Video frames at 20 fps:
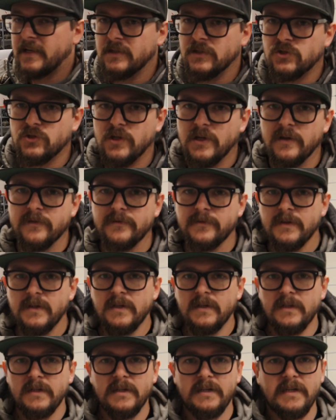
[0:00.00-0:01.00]
on the shelf,
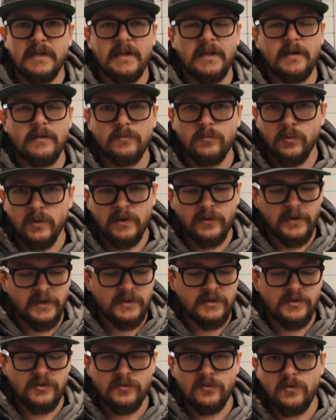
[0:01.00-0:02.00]
we're
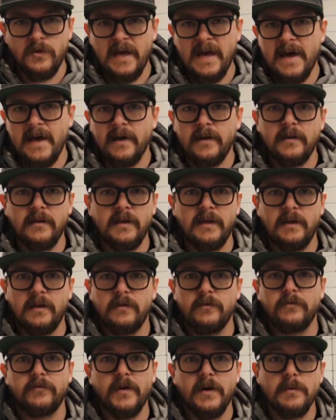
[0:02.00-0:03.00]
going to add
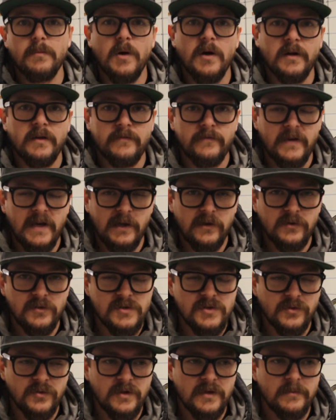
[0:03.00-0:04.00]
a fair market value
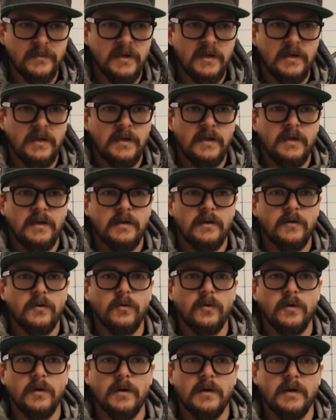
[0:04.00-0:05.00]
to them.
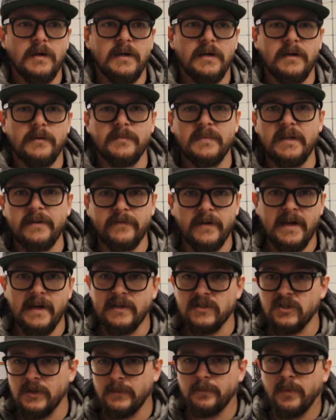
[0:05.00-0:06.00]
Or if I
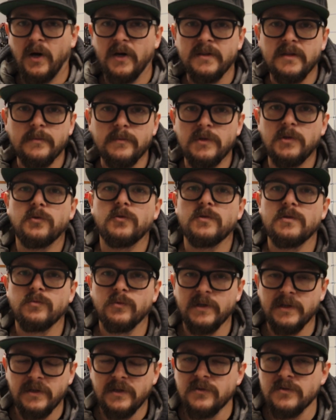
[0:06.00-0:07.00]
actually bought them used,
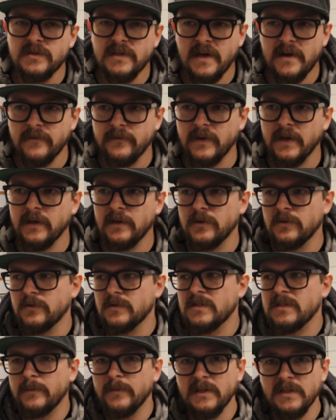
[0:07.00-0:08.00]
we're going to use that
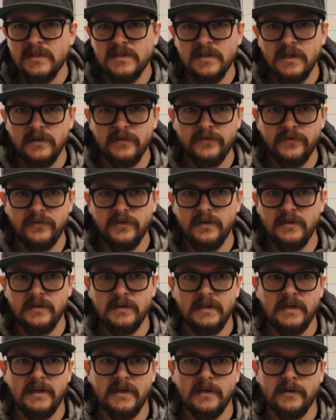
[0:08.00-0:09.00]
value. Some of the stuff
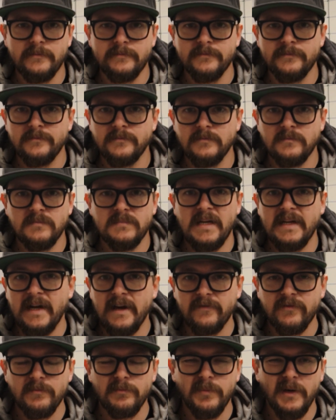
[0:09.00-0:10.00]
I
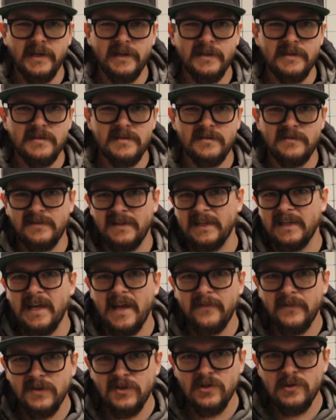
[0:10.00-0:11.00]
got from buddies, they
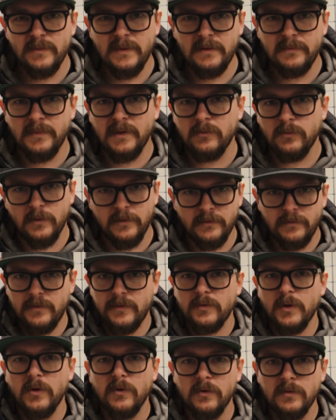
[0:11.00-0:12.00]
gave it to me, but we'll
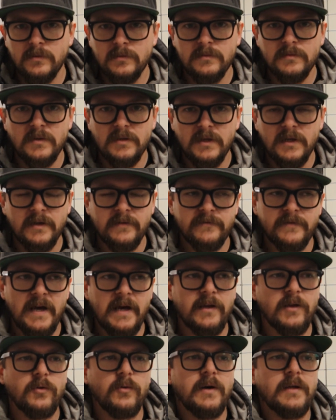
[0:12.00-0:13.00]
throw
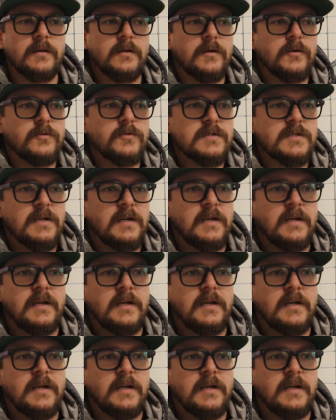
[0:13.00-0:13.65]
value on those